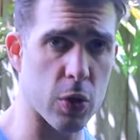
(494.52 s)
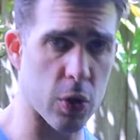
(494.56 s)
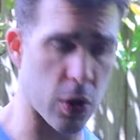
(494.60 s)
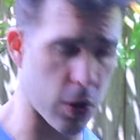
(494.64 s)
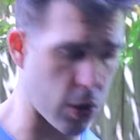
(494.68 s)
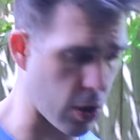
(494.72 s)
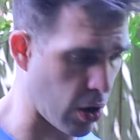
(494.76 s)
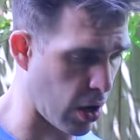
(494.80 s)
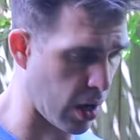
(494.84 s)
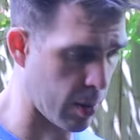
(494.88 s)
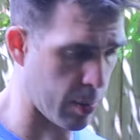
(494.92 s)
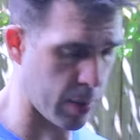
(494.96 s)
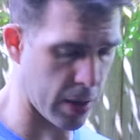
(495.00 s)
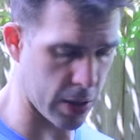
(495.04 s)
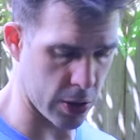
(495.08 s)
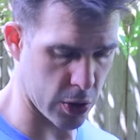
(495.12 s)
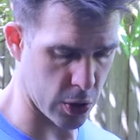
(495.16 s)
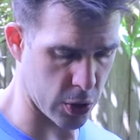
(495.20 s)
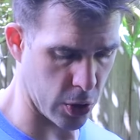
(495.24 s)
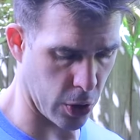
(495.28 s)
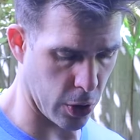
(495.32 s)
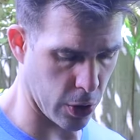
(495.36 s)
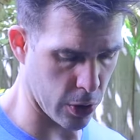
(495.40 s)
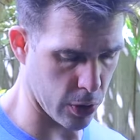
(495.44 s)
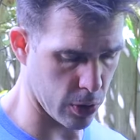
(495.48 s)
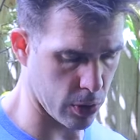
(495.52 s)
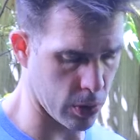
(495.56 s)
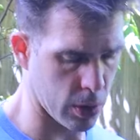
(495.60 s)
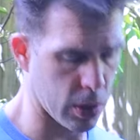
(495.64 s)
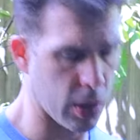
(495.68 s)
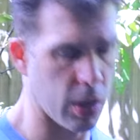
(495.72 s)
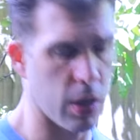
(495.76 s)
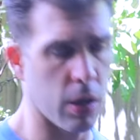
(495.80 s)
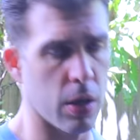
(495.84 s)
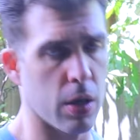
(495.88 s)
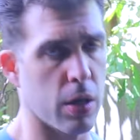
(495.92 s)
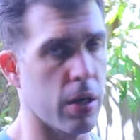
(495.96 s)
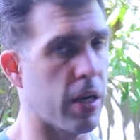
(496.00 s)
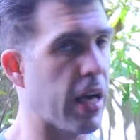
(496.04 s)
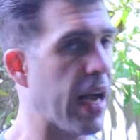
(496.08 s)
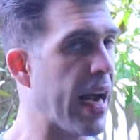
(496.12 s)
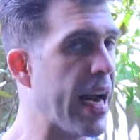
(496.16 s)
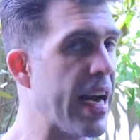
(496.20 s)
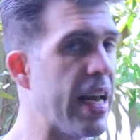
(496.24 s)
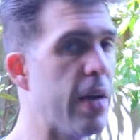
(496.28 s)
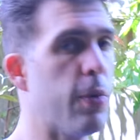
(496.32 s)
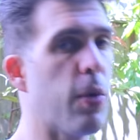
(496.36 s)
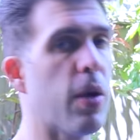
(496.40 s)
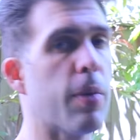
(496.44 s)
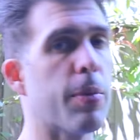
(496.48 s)
so 9 minutes total.
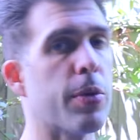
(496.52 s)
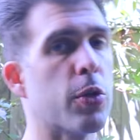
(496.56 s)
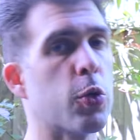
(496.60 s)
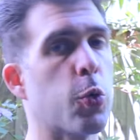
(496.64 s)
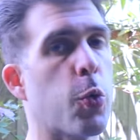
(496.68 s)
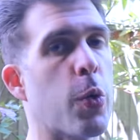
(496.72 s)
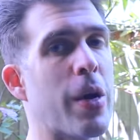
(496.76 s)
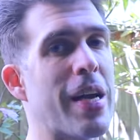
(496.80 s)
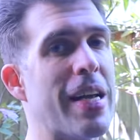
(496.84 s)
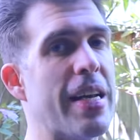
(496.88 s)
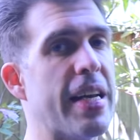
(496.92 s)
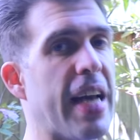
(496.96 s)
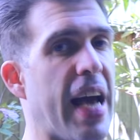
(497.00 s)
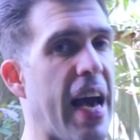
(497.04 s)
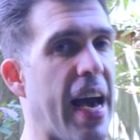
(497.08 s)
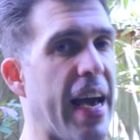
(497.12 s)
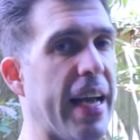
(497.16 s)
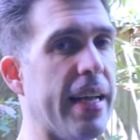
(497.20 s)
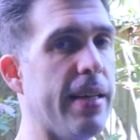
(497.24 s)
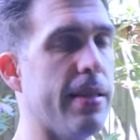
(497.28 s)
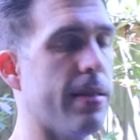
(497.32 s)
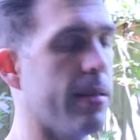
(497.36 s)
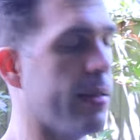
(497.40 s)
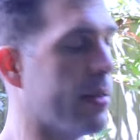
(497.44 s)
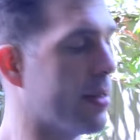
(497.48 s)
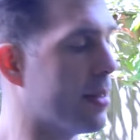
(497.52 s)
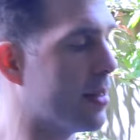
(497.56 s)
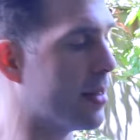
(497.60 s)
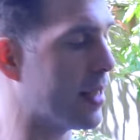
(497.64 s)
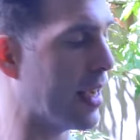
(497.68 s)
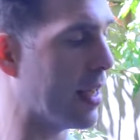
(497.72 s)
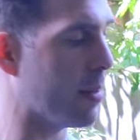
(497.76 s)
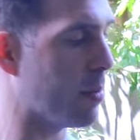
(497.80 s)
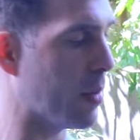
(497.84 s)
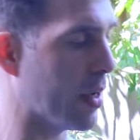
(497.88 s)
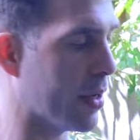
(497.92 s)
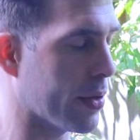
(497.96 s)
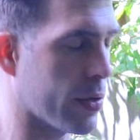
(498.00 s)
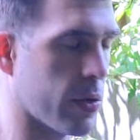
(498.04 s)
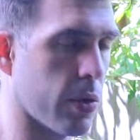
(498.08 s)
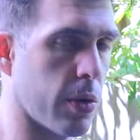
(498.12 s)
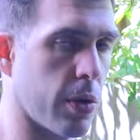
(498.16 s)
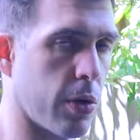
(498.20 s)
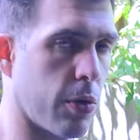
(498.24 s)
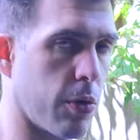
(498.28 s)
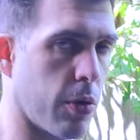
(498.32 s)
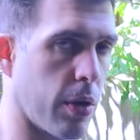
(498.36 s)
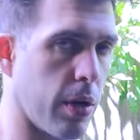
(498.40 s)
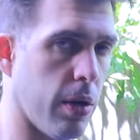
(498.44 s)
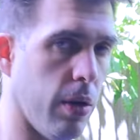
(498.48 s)
Anywhere between 8 to 10 minutes on
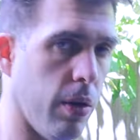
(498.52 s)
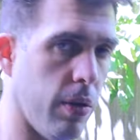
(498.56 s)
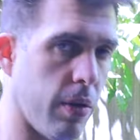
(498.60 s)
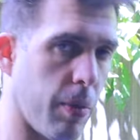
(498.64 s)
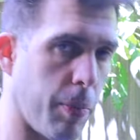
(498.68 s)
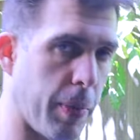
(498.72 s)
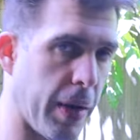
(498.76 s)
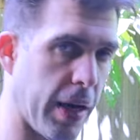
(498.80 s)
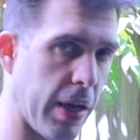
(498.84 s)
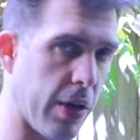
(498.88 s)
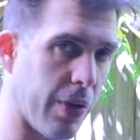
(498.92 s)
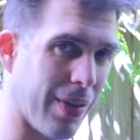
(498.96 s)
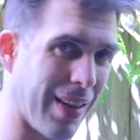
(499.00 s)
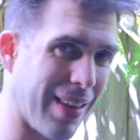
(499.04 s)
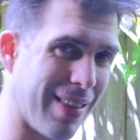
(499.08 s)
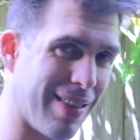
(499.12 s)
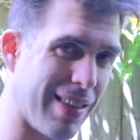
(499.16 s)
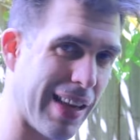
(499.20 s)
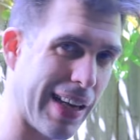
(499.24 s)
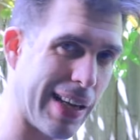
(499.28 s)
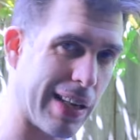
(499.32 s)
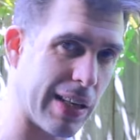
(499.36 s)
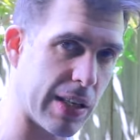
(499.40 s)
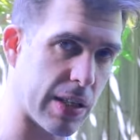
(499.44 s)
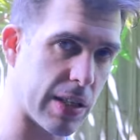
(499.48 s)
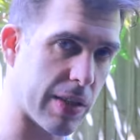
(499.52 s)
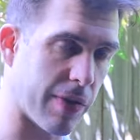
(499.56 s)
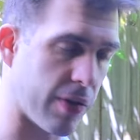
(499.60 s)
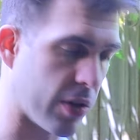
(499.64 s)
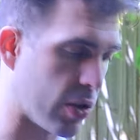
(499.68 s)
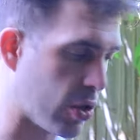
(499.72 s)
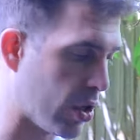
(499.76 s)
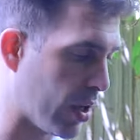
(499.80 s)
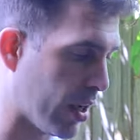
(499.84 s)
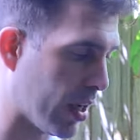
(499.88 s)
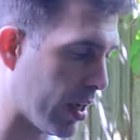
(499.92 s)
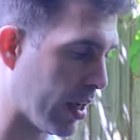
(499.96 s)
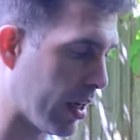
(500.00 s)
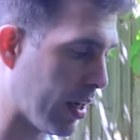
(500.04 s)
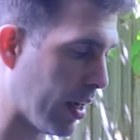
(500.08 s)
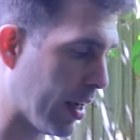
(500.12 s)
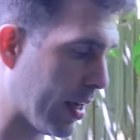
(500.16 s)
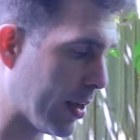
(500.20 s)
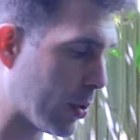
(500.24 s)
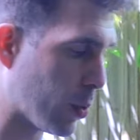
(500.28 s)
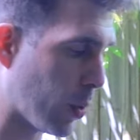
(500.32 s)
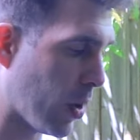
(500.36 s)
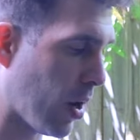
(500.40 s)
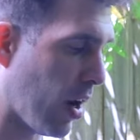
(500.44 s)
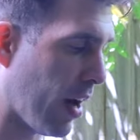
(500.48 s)
the grill, depending on the thickness of the chicken,
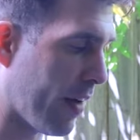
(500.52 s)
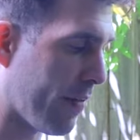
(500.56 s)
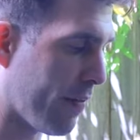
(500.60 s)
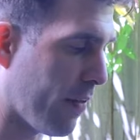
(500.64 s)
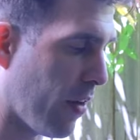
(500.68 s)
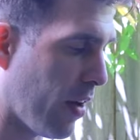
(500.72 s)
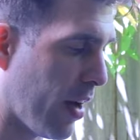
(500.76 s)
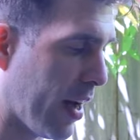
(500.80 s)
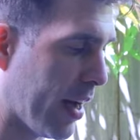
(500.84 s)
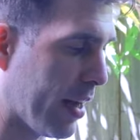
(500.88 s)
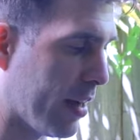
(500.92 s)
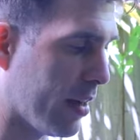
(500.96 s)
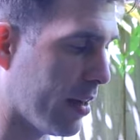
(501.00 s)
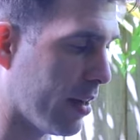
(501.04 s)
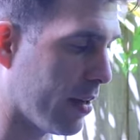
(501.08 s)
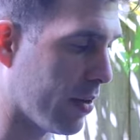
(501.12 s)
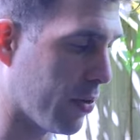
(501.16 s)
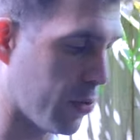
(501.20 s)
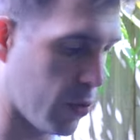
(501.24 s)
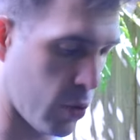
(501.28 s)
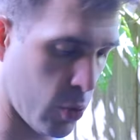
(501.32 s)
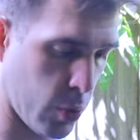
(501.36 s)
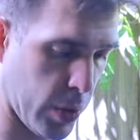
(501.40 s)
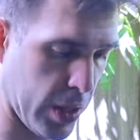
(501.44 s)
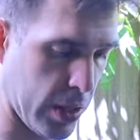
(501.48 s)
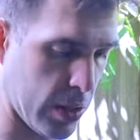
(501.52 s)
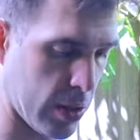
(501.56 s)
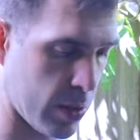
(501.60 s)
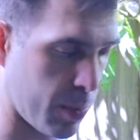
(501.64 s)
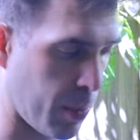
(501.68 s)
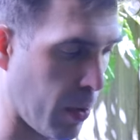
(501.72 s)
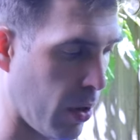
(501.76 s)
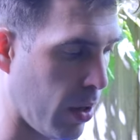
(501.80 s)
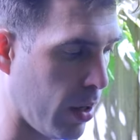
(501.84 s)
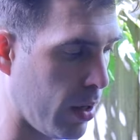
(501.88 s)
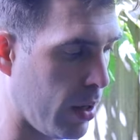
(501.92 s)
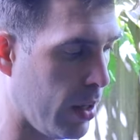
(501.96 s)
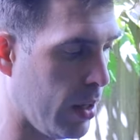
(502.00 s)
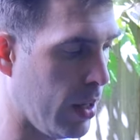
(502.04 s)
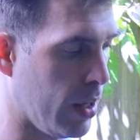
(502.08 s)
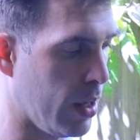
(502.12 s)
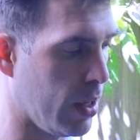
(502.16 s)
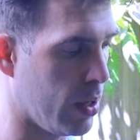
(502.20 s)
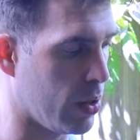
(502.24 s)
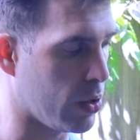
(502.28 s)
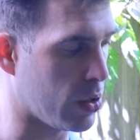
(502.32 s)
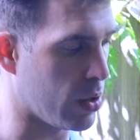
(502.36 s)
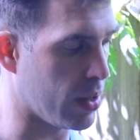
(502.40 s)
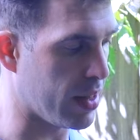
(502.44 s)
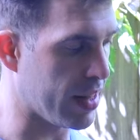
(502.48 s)
is where I find the sweet spot.
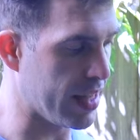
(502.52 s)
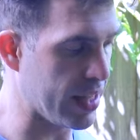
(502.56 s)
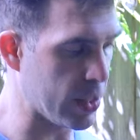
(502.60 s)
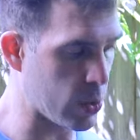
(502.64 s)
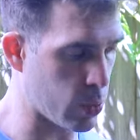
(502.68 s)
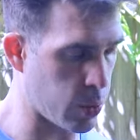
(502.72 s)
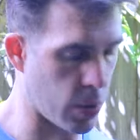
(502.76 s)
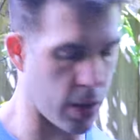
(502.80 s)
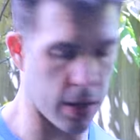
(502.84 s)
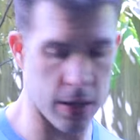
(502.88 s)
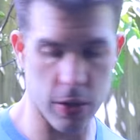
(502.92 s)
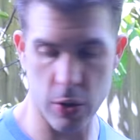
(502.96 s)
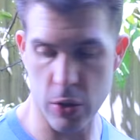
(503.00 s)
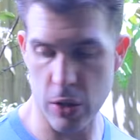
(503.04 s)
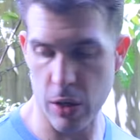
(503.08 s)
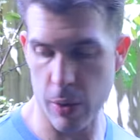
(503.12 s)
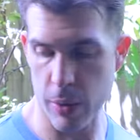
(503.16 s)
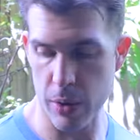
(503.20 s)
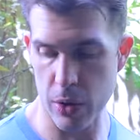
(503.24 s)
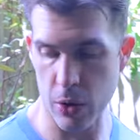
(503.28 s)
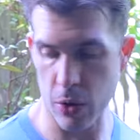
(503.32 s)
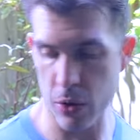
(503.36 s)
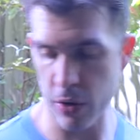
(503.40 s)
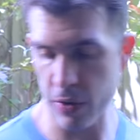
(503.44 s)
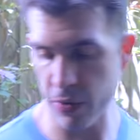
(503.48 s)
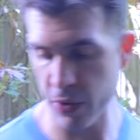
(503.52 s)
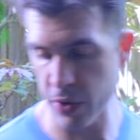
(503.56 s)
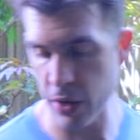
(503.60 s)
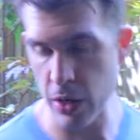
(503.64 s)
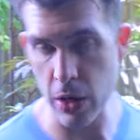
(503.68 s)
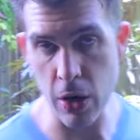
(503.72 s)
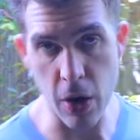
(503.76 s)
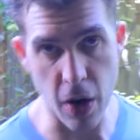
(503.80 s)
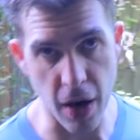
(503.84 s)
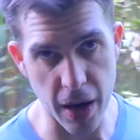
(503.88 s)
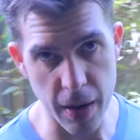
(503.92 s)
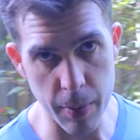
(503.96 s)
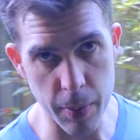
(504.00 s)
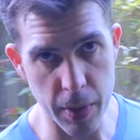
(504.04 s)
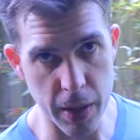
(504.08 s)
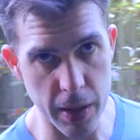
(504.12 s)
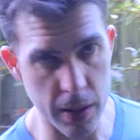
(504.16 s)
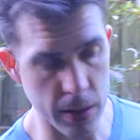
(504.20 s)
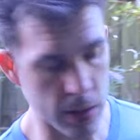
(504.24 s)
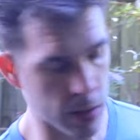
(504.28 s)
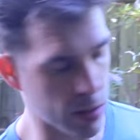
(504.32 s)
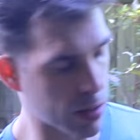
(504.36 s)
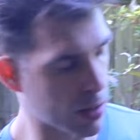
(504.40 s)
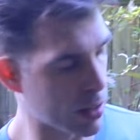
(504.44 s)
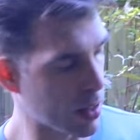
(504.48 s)
So this one is going on for 9
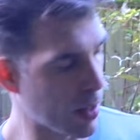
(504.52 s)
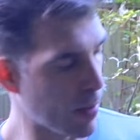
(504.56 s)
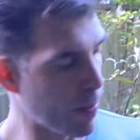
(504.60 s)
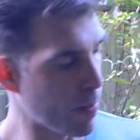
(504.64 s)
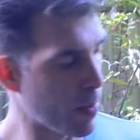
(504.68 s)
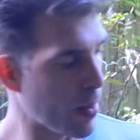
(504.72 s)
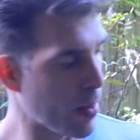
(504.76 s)
minutes,